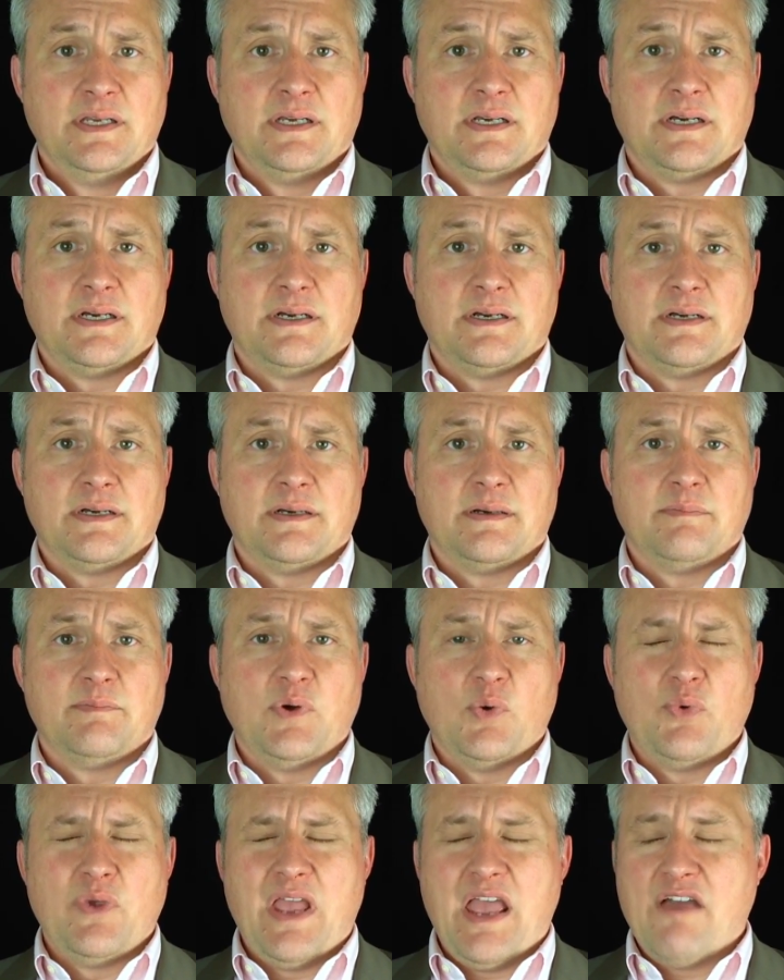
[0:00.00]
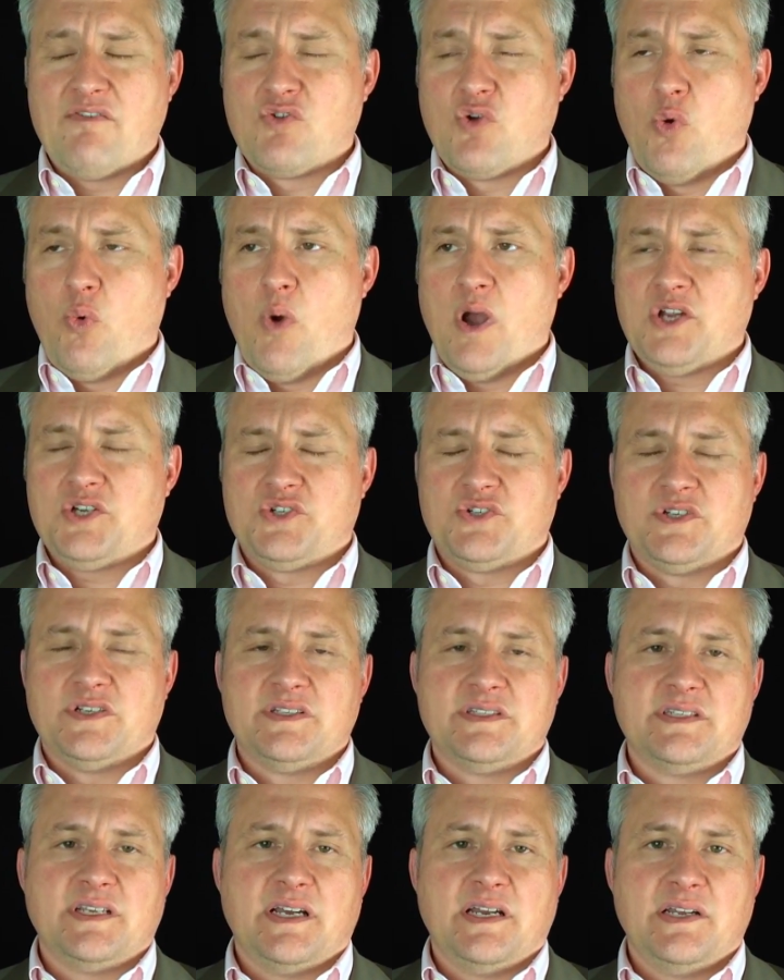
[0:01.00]
But we have
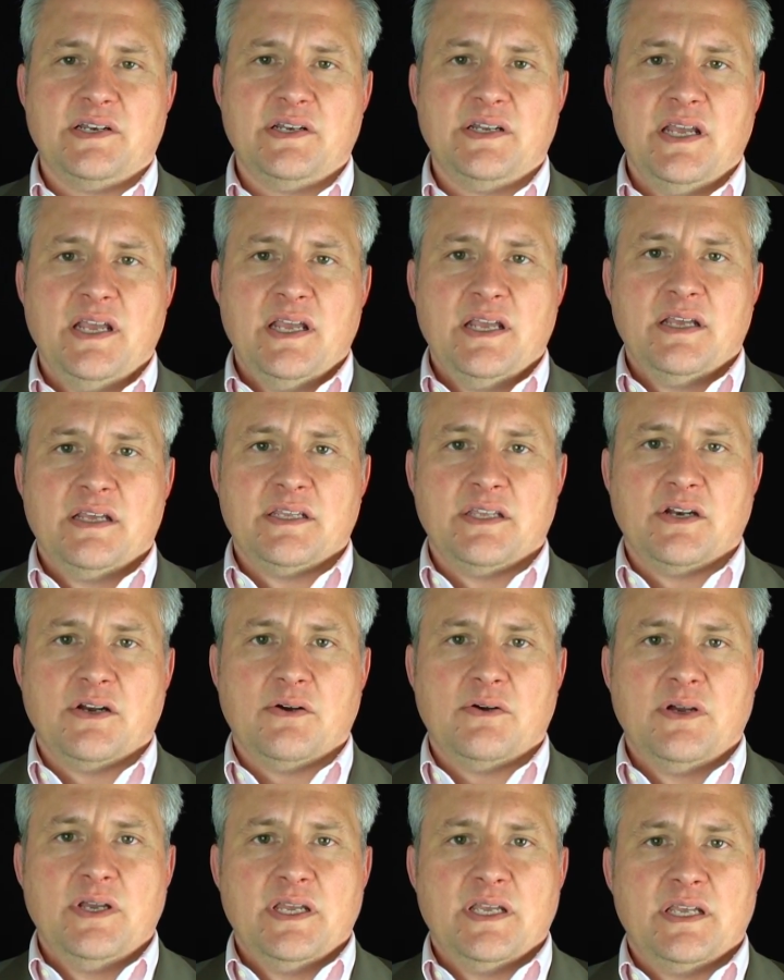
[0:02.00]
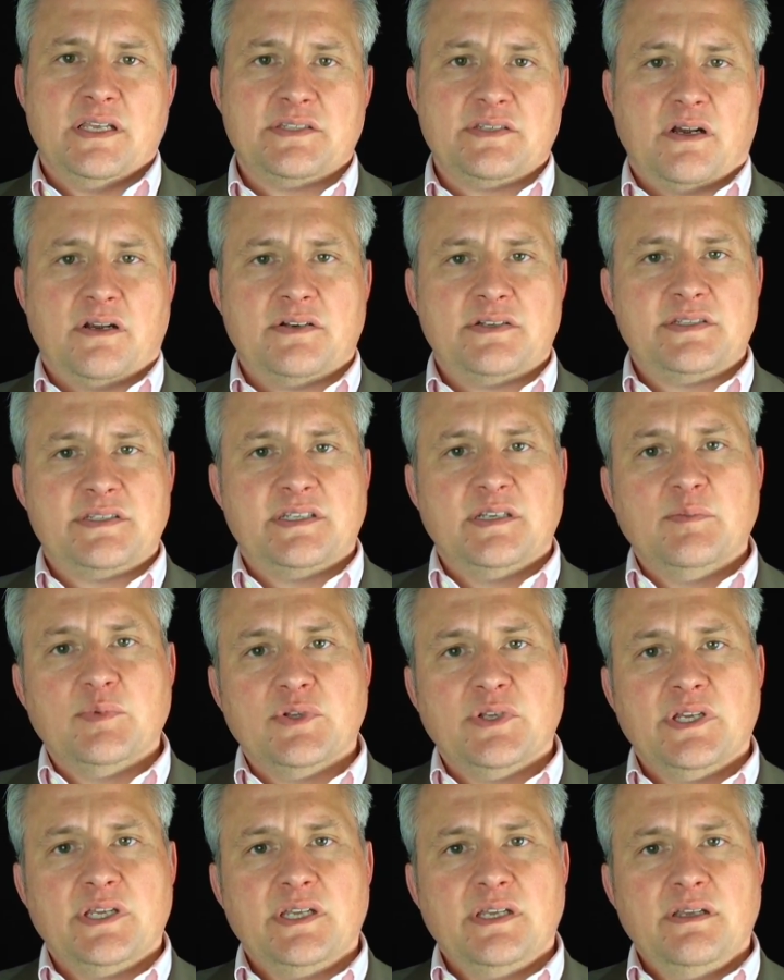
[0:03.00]
questions on, is our
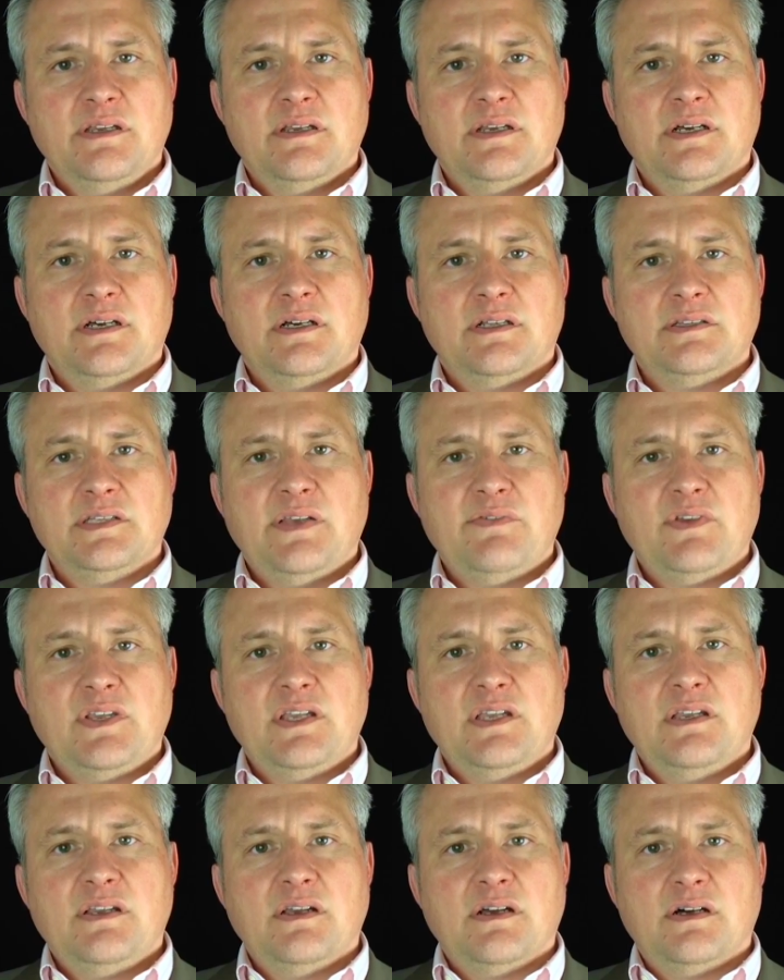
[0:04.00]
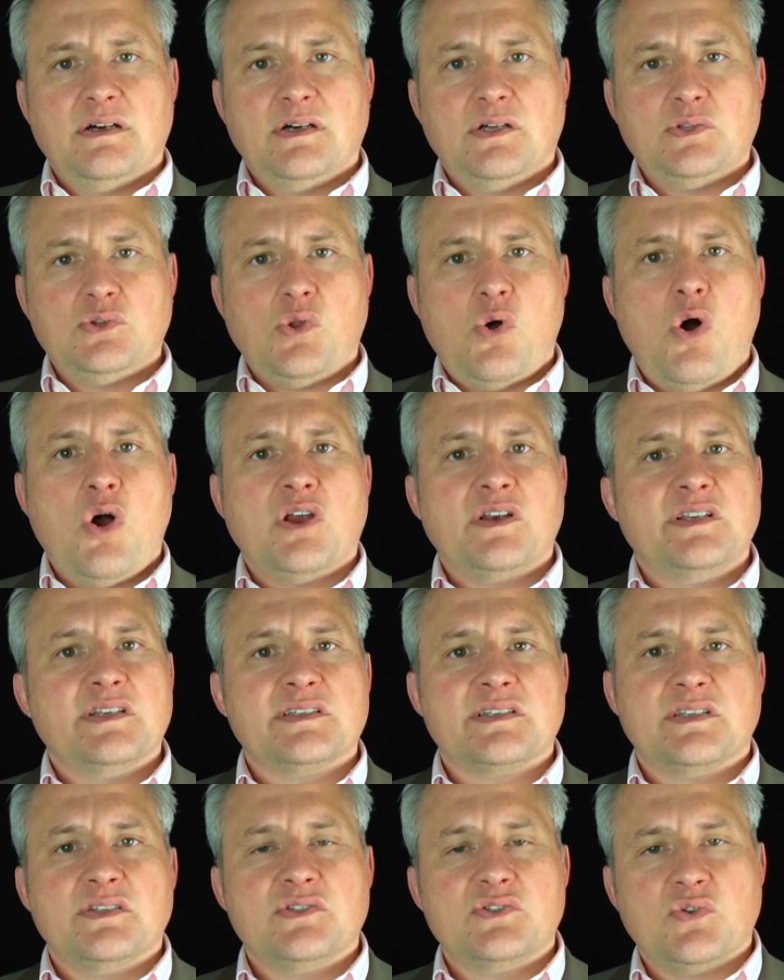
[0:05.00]
sibling living long
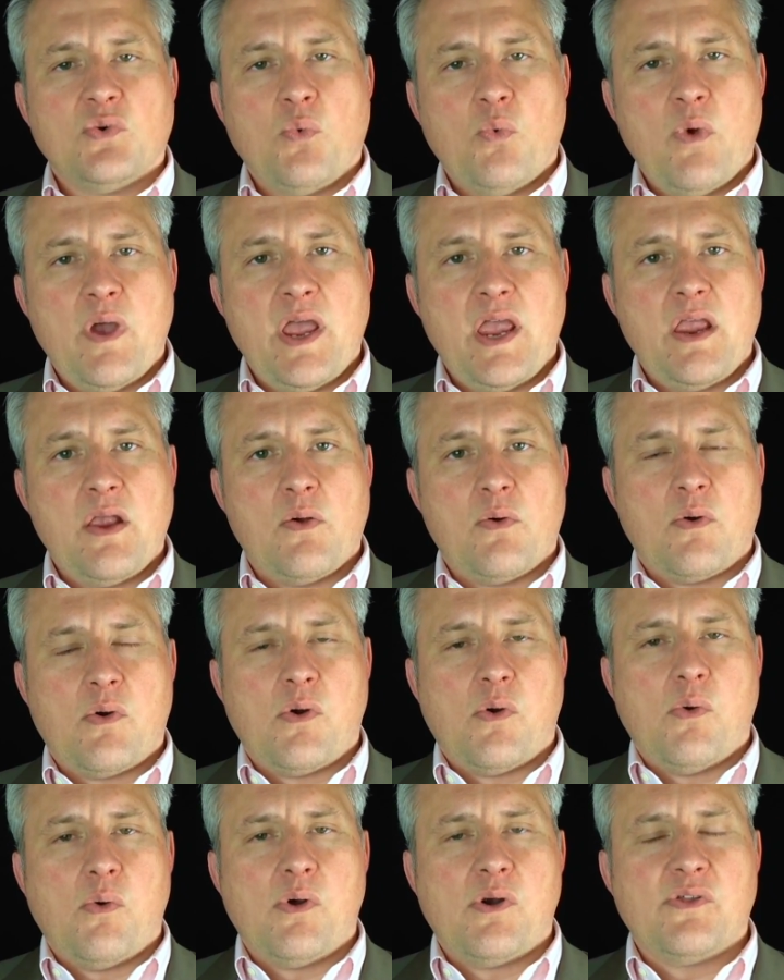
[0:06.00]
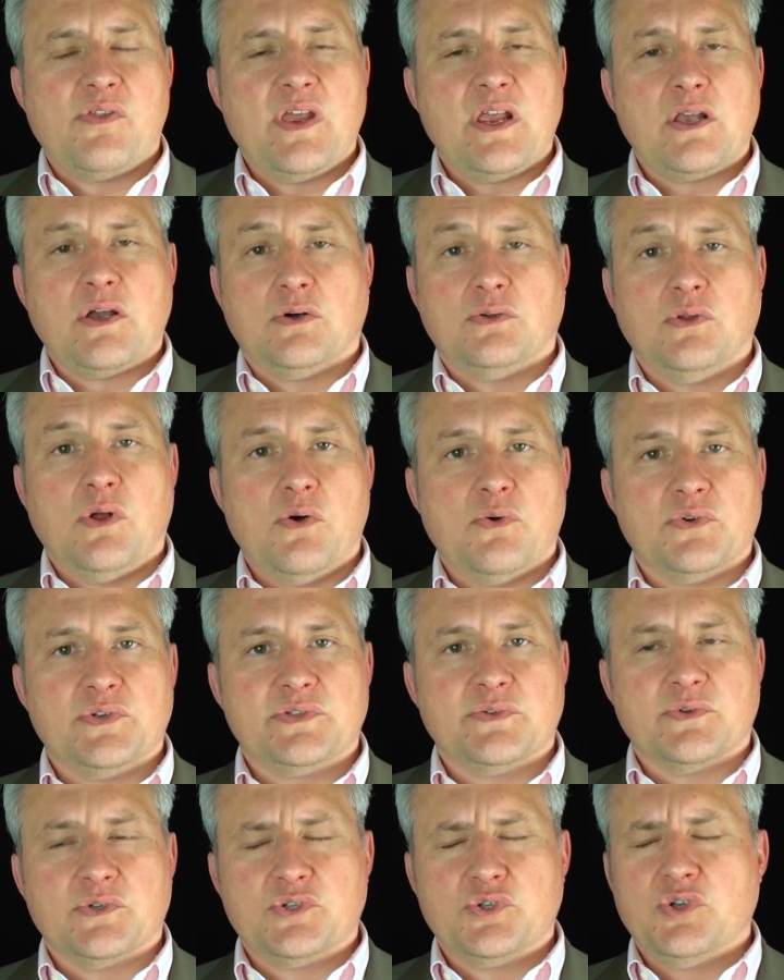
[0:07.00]
distance away, or are they
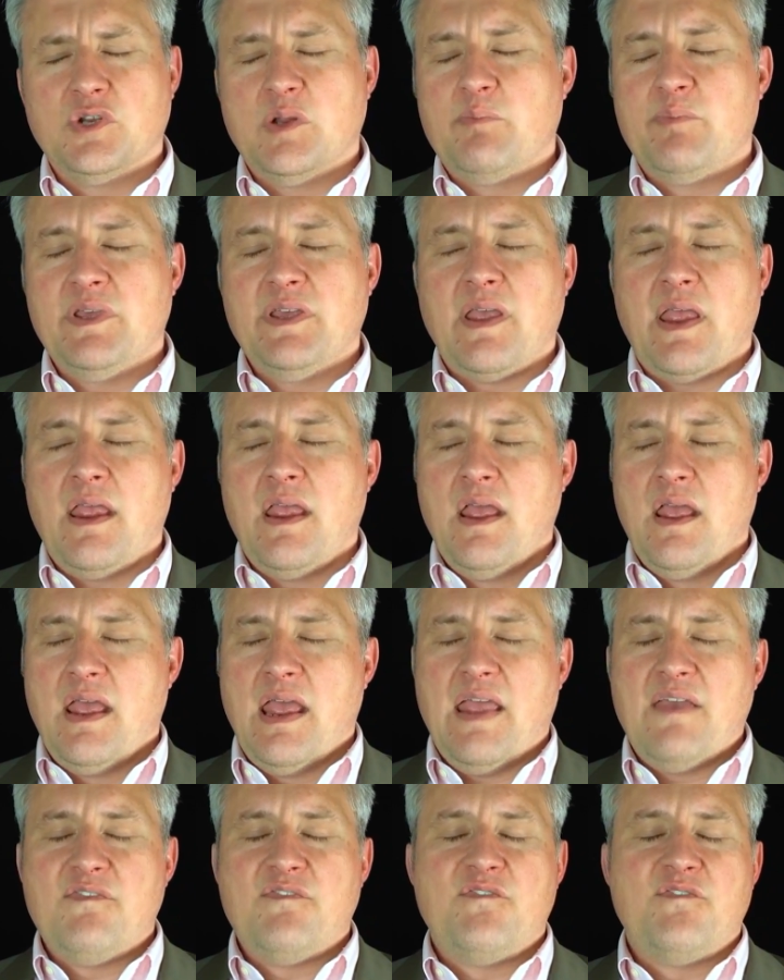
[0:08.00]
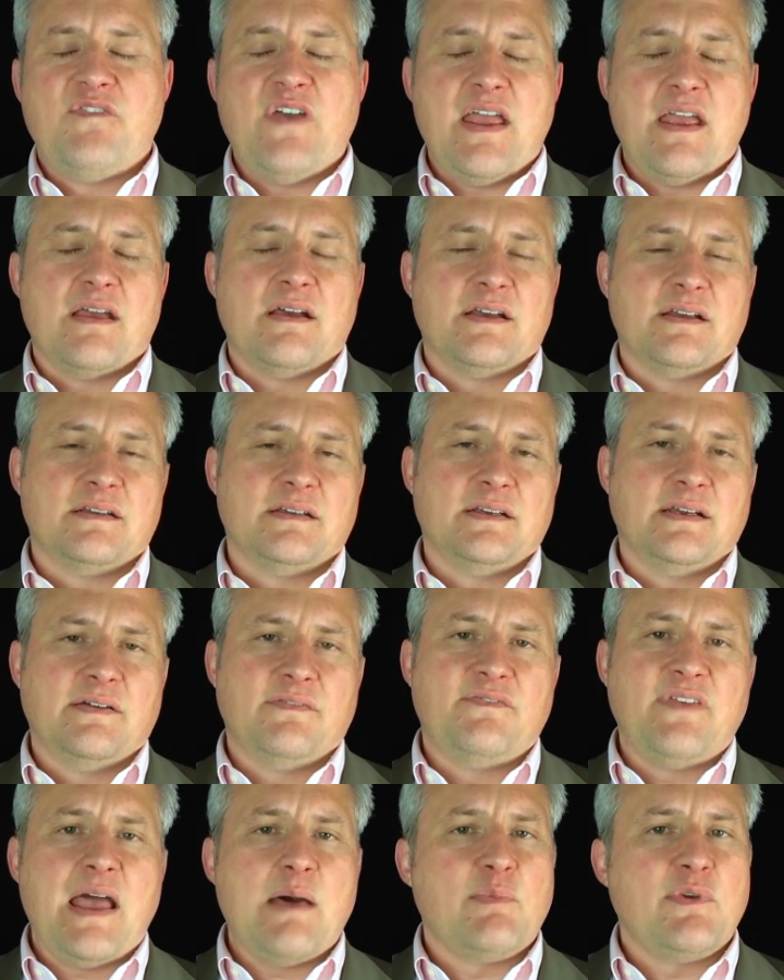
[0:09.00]
close, or should it be a
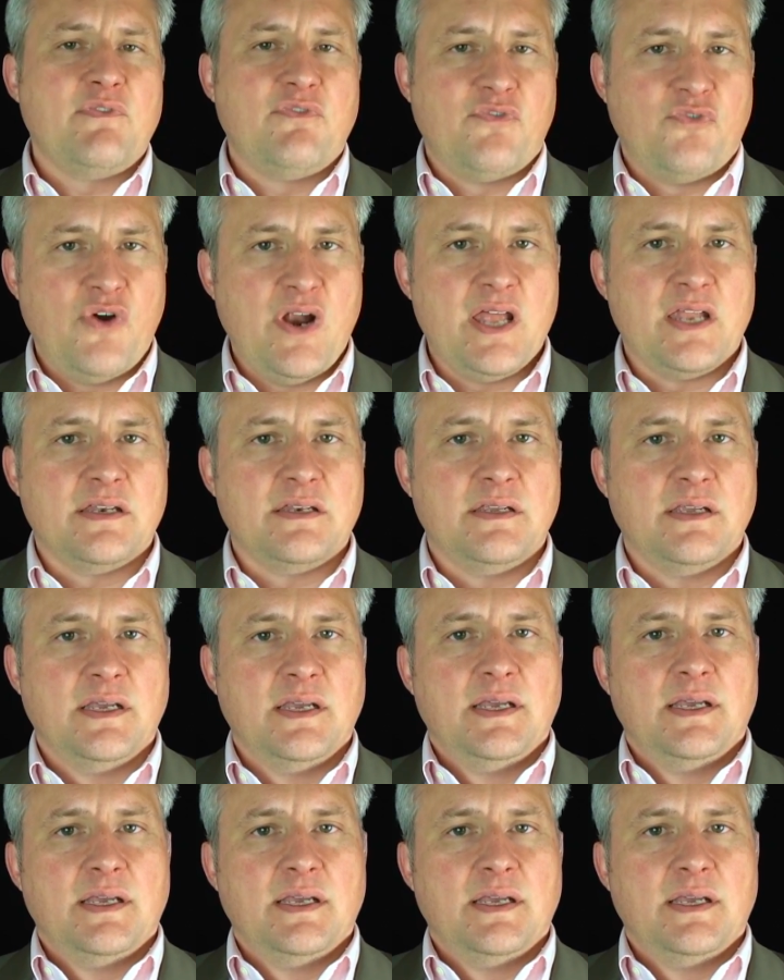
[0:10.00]
family friend?